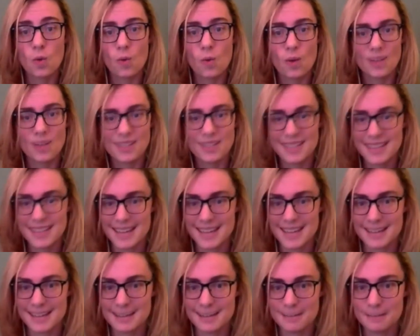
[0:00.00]
Once
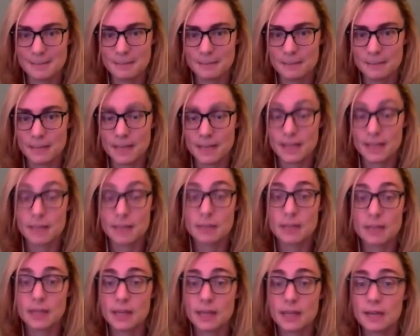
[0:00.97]
again, it can
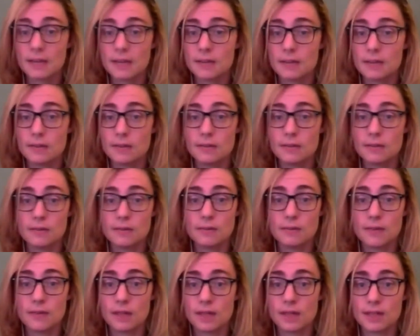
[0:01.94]
be
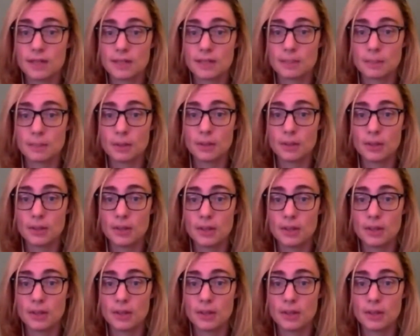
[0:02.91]
very simple.